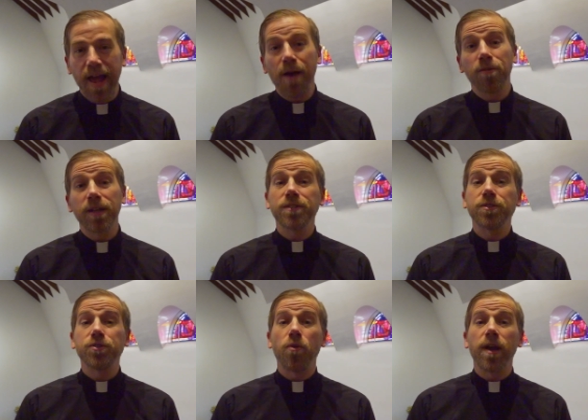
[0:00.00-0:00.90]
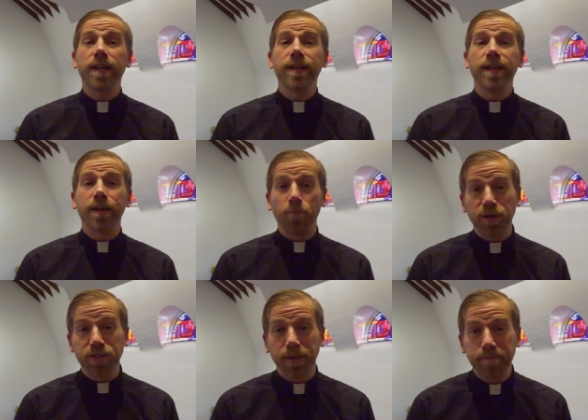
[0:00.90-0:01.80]
Now let us join in
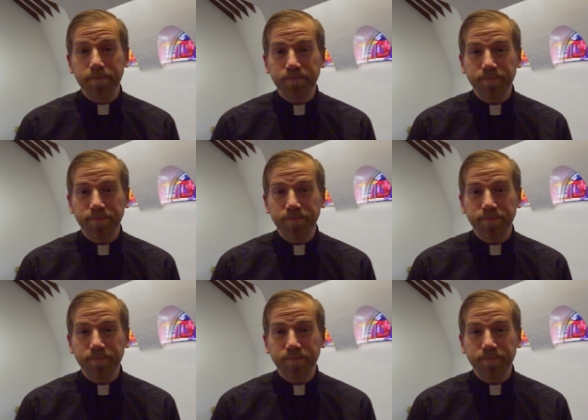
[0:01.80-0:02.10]
worship.